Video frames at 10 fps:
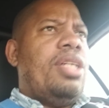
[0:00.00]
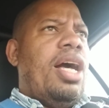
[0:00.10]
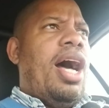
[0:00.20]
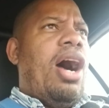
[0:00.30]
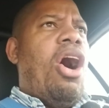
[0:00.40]

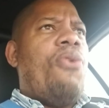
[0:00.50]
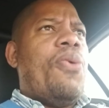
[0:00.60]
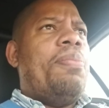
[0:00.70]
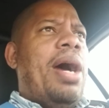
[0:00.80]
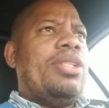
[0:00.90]

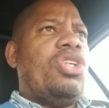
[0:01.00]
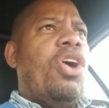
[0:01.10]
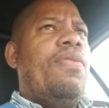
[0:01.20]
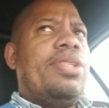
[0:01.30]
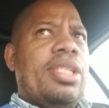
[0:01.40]
offered my
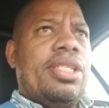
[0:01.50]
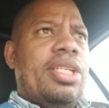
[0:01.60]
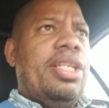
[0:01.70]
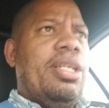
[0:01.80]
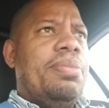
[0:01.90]
services
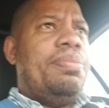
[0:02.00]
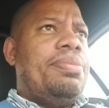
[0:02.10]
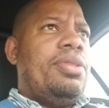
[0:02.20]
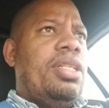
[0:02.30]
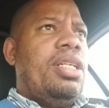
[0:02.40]
to him
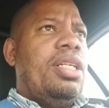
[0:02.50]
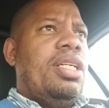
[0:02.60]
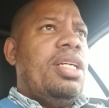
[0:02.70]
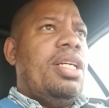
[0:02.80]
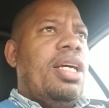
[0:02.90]

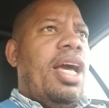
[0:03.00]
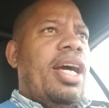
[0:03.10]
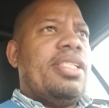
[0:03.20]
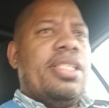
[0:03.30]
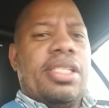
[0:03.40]

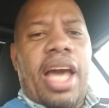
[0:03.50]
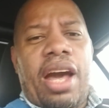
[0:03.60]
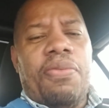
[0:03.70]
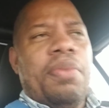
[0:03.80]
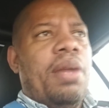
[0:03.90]
as a
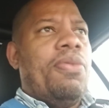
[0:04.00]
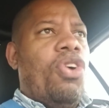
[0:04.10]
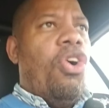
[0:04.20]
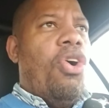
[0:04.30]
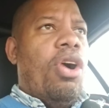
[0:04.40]
staff member
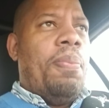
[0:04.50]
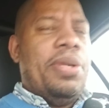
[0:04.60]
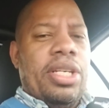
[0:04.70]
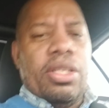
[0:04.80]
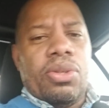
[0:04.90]
or a
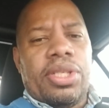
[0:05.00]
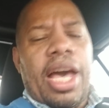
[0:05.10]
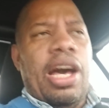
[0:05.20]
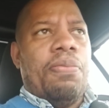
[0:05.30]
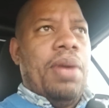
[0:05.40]
potential
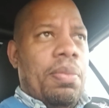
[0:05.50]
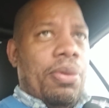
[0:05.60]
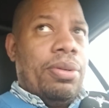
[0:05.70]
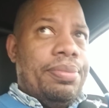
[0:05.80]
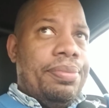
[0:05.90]
staff
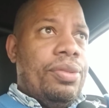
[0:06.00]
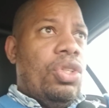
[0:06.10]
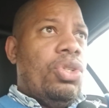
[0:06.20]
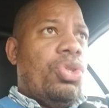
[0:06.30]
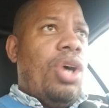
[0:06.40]
member.
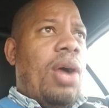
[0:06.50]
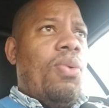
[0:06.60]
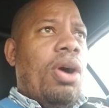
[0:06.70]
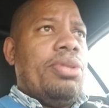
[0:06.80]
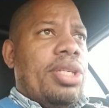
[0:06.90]
So I
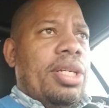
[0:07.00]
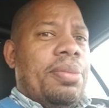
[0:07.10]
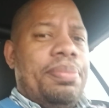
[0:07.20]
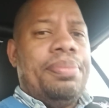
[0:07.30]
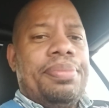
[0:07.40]
wrote to him
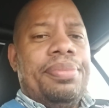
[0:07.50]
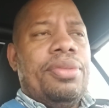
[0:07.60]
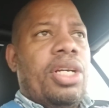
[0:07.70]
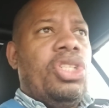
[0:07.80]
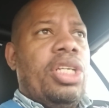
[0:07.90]

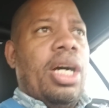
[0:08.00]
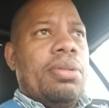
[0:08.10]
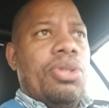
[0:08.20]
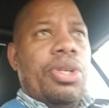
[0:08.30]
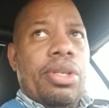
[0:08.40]
because he comes
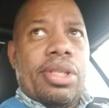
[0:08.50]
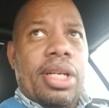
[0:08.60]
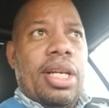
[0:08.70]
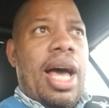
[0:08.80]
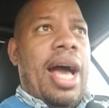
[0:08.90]
through Houston
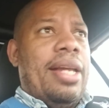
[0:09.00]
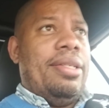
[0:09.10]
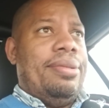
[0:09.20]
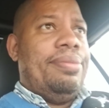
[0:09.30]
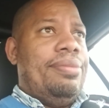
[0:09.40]
a lot.
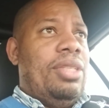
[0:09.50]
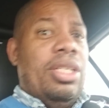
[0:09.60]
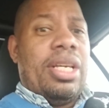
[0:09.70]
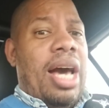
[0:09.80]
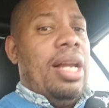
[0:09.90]

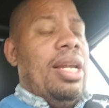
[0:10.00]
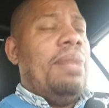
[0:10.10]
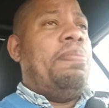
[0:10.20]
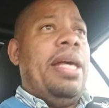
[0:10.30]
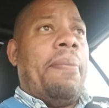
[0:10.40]
He's got a
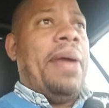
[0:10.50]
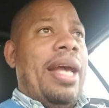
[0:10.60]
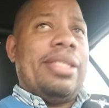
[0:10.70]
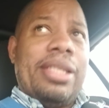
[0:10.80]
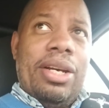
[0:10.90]
big
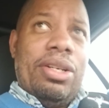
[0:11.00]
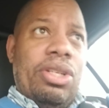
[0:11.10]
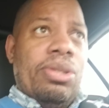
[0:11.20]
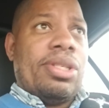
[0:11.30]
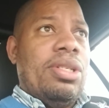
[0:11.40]
base here in
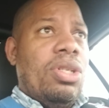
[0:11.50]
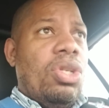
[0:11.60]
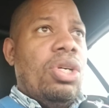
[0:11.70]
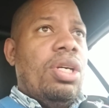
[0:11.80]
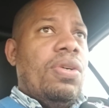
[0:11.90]
Houston,
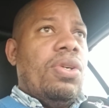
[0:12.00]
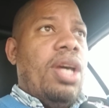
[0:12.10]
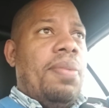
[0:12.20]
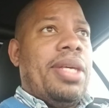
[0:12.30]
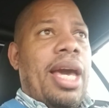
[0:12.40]

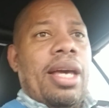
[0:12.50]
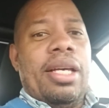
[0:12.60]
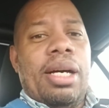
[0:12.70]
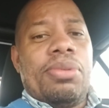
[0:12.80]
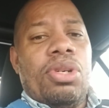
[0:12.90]
and he
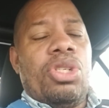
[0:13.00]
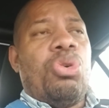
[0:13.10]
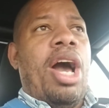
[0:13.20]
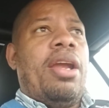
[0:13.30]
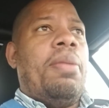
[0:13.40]
comes through the
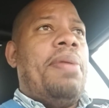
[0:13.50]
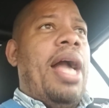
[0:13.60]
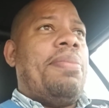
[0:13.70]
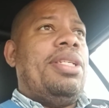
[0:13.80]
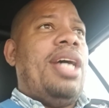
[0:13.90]
Shrine of the Black
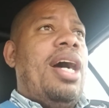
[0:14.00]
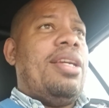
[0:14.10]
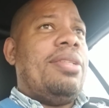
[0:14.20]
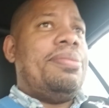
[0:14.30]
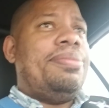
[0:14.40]

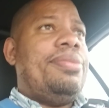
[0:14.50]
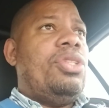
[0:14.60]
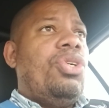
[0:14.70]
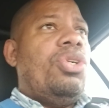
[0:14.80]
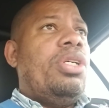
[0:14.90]
Madonna.
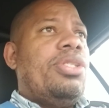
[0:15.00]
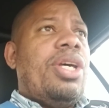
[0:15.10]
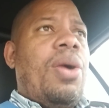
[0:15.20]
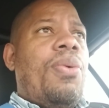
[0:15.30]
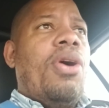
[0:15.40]
So
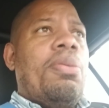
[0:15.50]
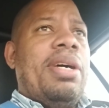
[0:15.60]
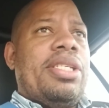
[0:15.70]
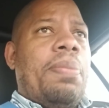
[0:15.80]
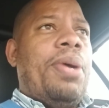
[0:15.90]
I wrote him. I
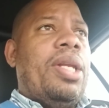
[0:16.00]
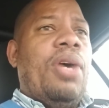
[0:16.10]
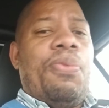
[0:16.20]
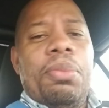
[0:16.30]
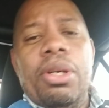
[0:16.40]
said, brother, I'm
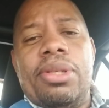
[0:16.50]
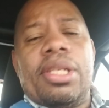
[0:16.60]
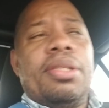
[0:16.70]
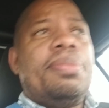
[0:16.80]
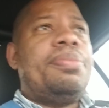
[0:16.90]
from
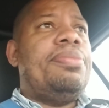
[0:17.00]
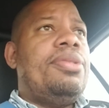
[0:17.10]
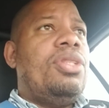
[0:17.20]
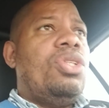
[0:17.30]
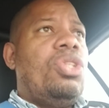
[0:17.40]
Houston.
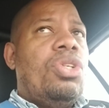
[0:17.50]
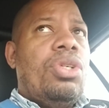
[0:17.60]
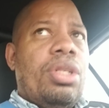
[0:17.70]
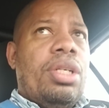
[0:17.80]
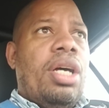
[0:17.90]

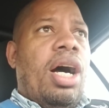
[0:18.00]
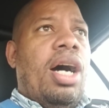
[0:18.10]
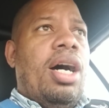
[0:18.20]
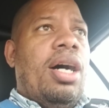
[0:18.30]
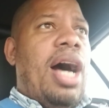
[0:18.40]

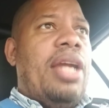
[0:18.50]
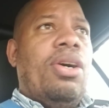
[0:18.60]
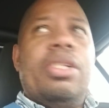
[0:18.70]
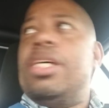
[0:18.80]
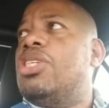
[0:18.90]
I
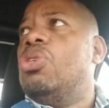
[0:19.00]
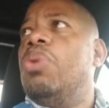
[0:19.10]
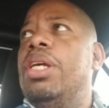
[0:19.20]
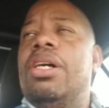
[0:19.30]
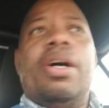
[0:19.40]
noticed that you
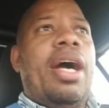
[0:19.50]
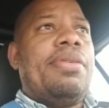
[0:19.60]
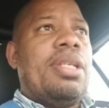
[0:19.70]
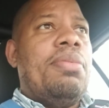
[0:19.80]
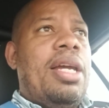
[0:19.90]
really don't have
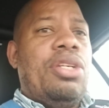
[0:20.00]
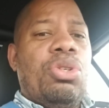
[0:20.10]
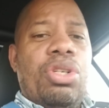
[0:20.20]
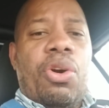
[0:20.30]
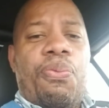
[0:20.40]
somebody
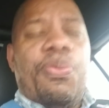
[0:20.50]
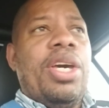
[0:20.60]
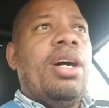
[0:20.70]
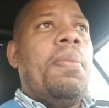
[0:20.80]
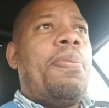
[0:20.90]
doing your
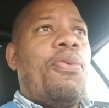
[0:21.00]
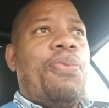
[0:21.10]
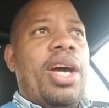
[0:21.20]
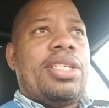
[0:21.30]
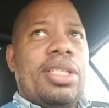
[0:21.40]
film
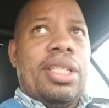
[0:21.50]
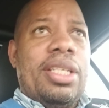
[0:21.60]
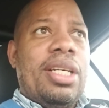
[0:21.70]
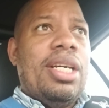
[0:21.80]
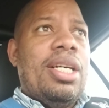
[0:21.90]
professionally.
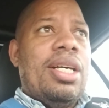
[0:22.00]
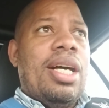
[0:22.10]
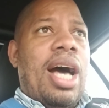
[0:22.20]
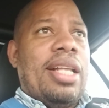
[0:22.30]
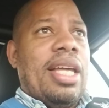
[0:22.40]

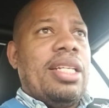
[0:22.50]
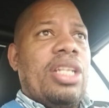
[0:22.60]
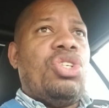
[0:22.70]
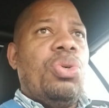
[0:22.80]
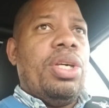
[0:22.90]
I think
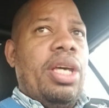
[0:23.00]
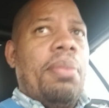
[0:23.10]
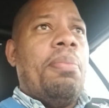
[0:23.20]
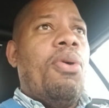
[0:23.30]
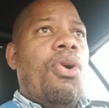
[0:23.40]
that you can get
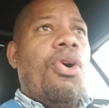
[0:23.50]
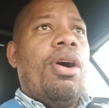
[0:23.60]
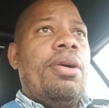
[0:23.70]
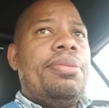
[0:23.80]
more